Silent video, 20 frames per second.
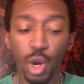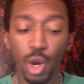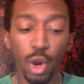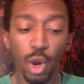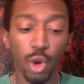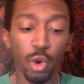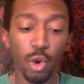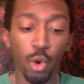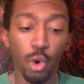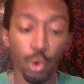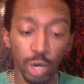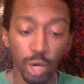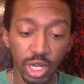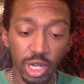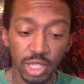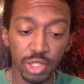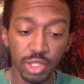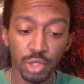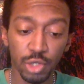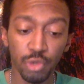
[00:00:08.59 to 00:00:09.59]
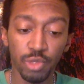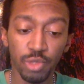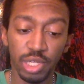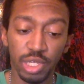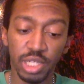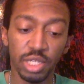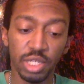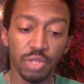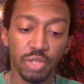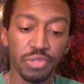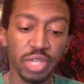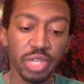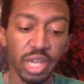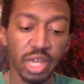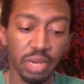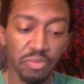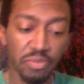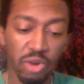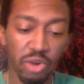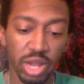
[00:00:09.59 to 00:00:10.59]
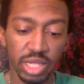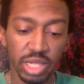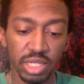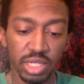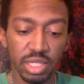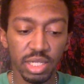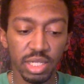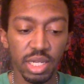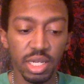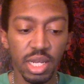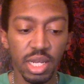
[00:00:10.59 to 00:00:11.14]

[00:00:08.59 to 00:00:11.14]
according to the Associated Press.